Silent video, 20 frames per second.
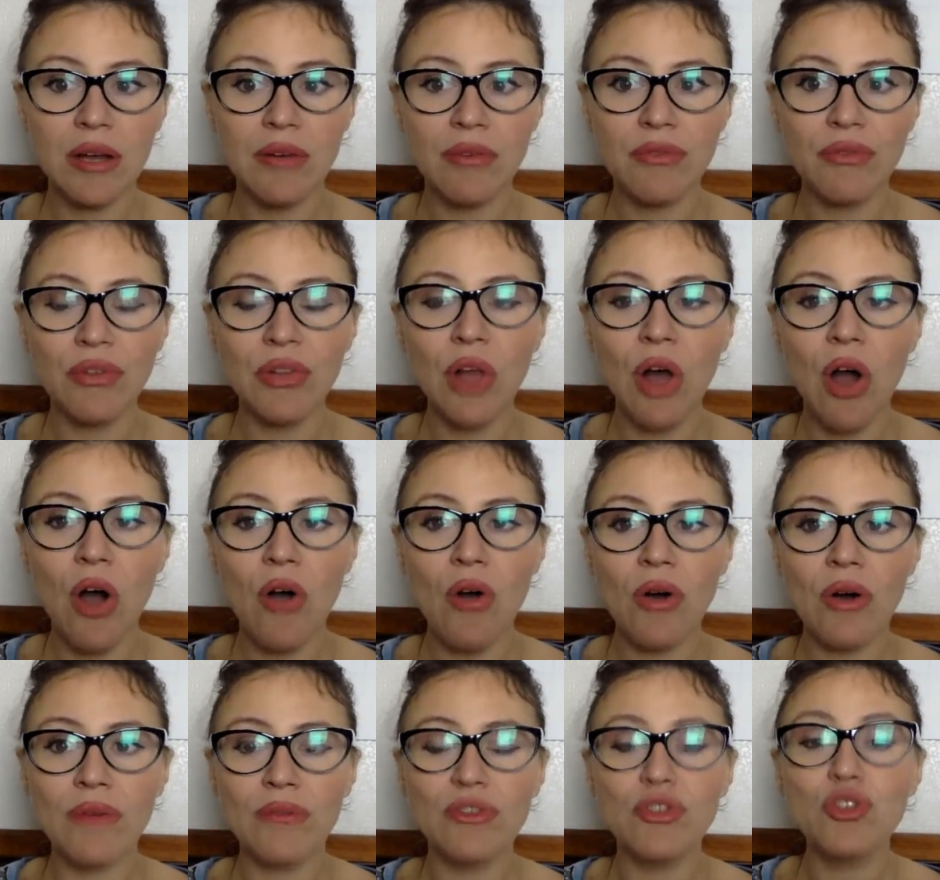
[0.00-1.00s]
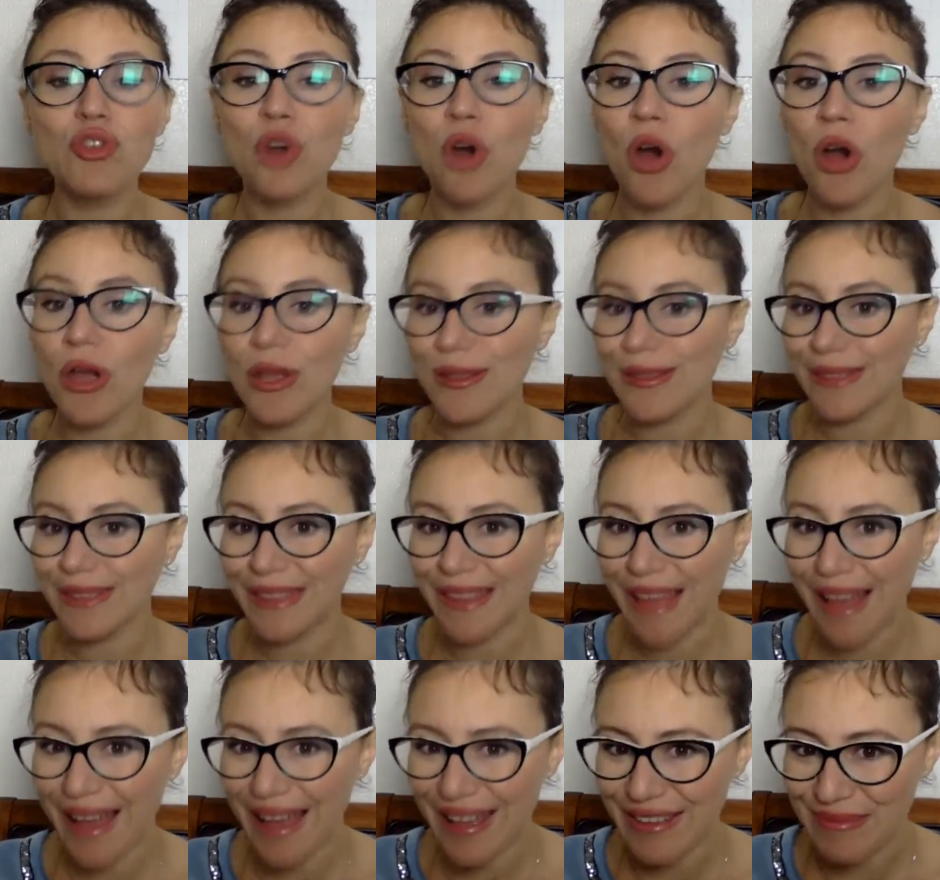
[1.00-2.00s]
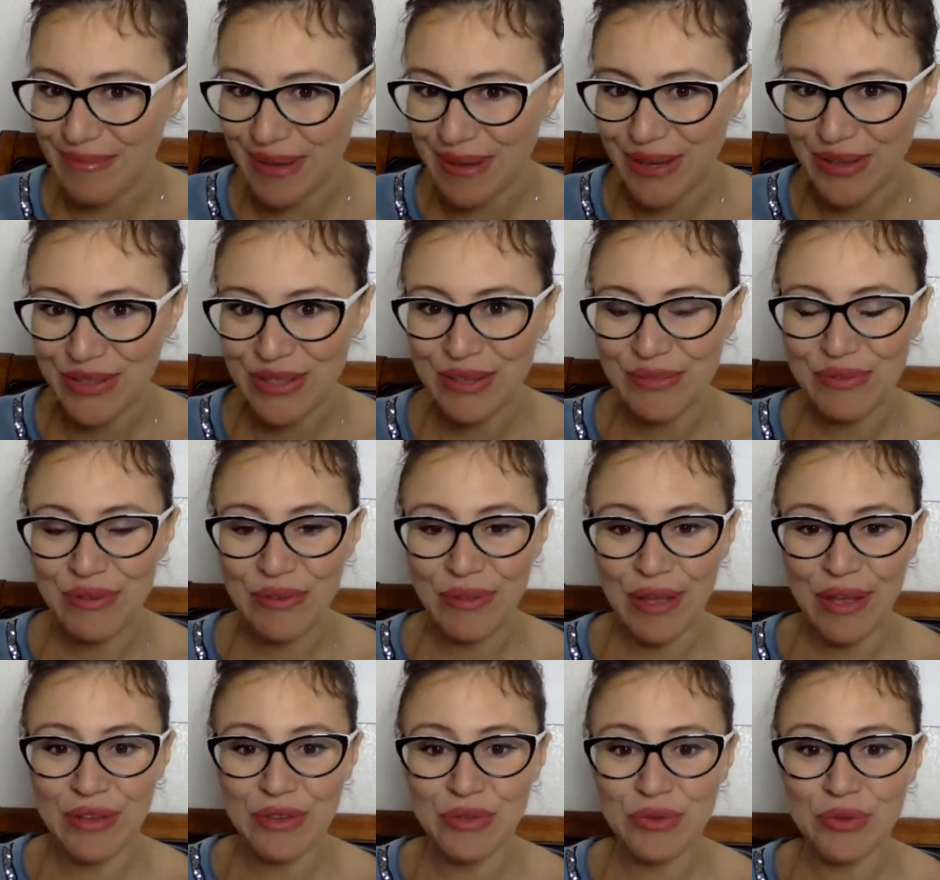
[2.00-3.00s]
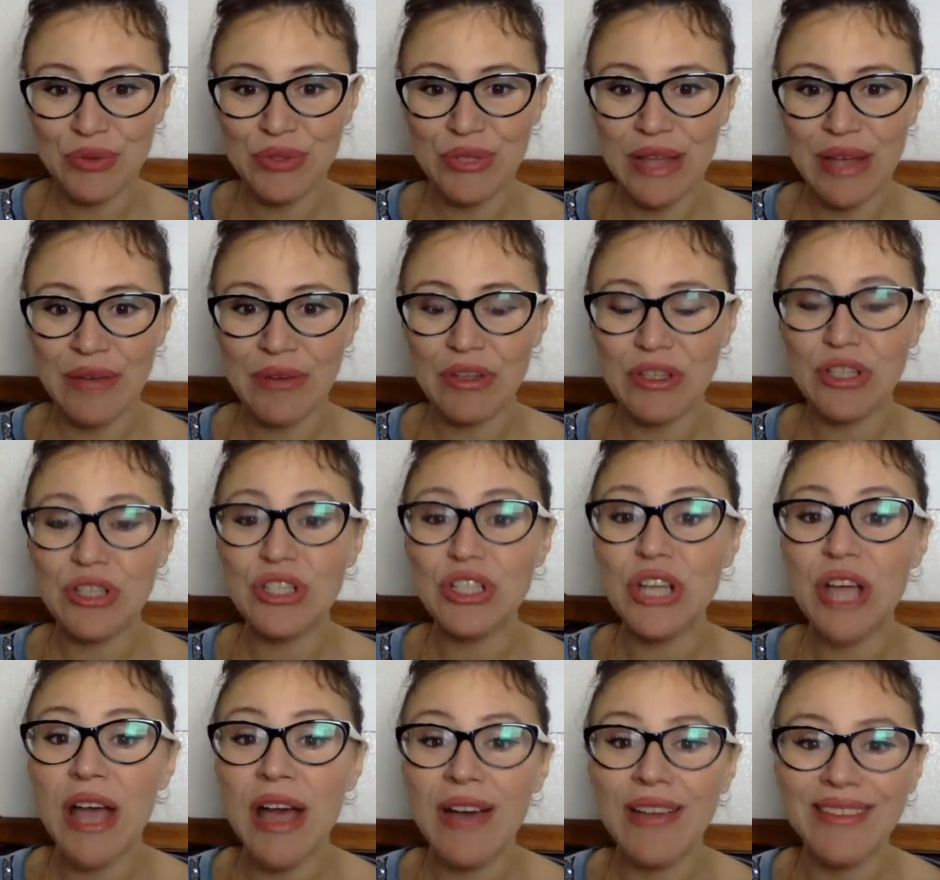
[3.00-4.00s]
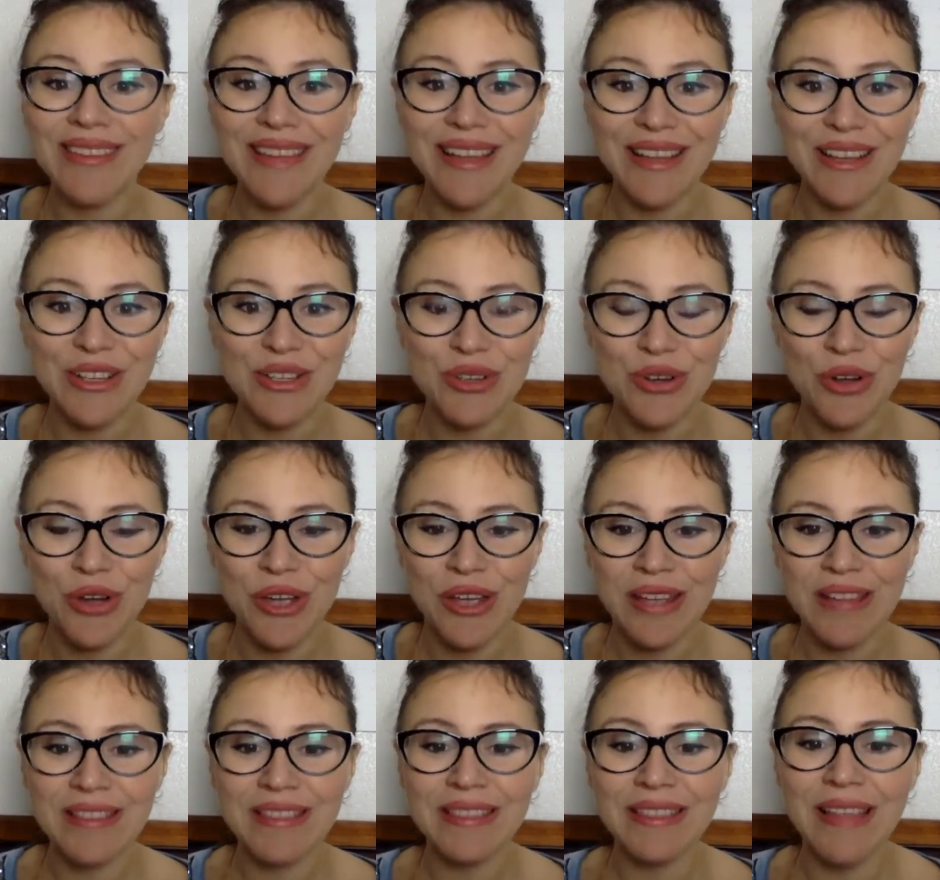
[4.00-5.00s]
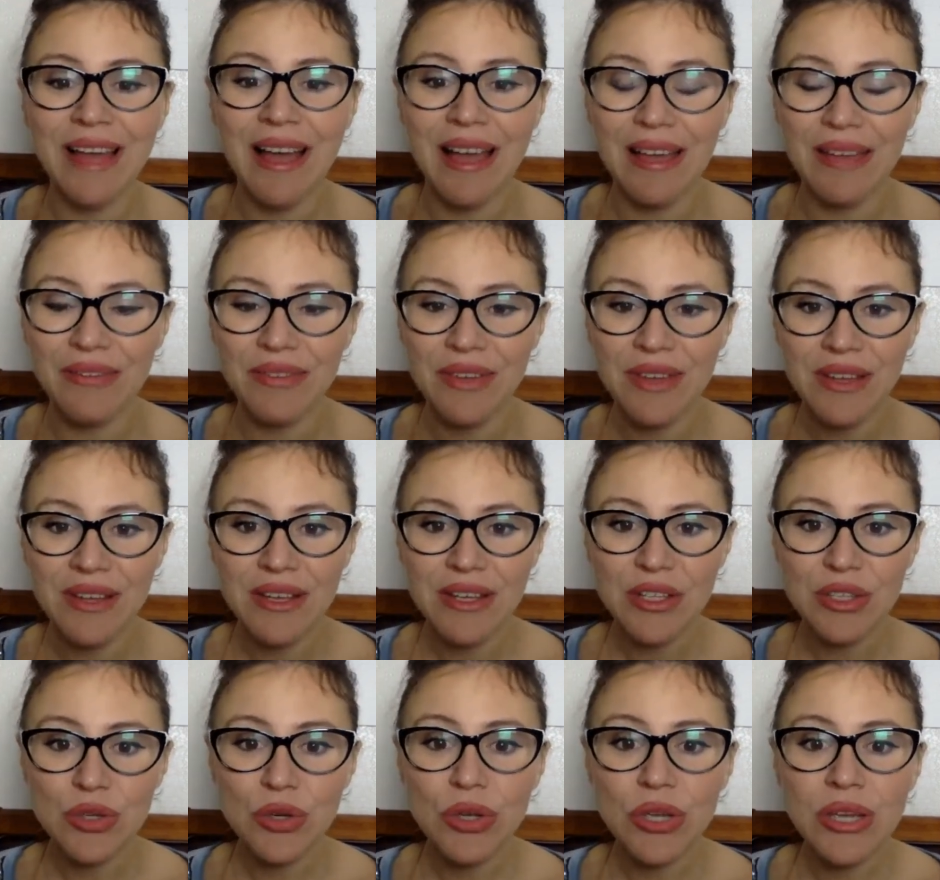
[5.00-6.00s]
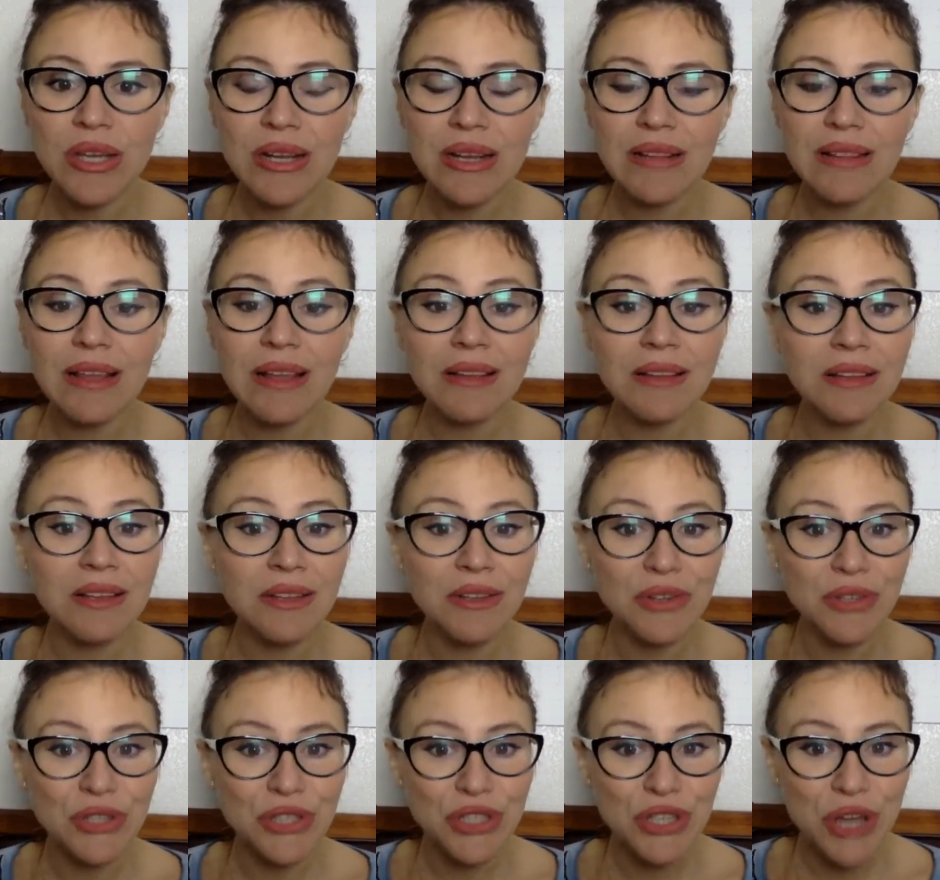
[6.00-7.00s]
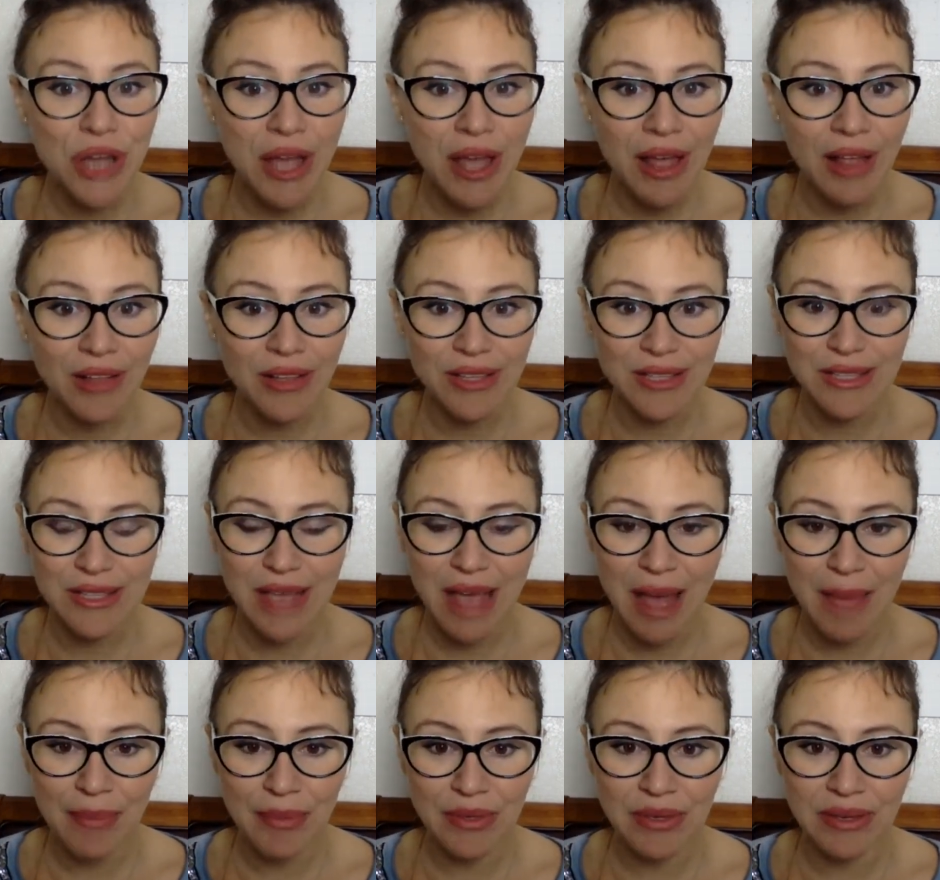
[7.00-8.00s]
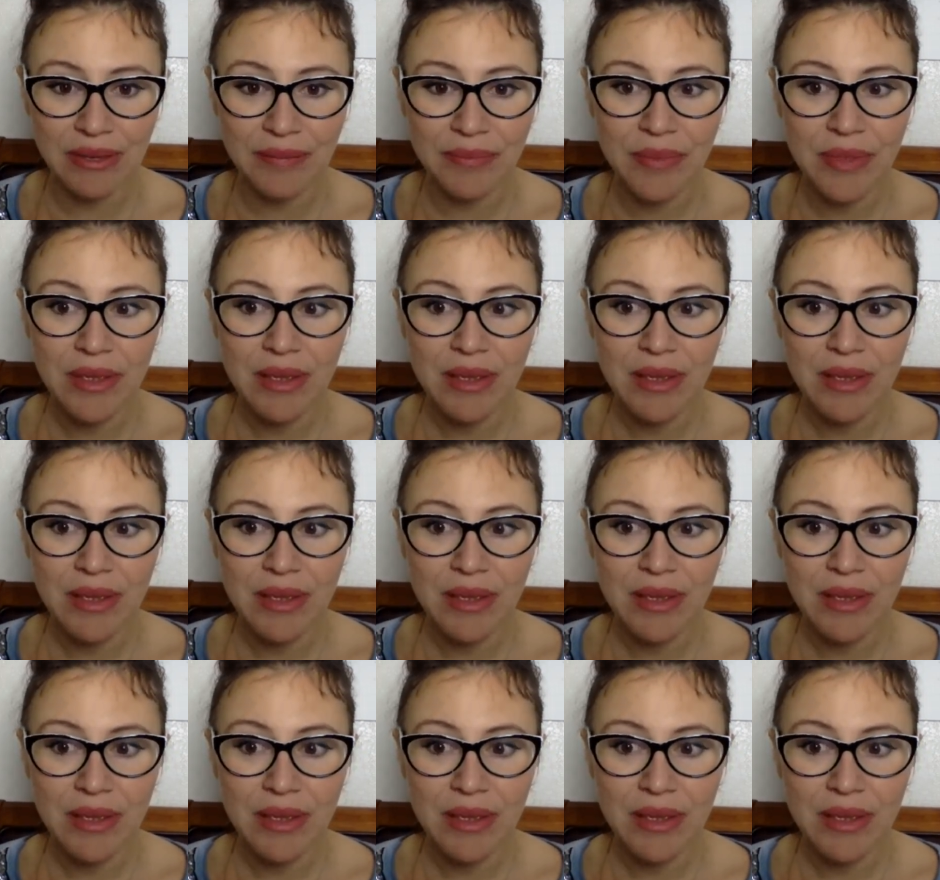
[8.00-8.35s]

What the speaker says: flow of joy in life, because the 5th house rules our childlike joy in life. So healing that inner child is happening,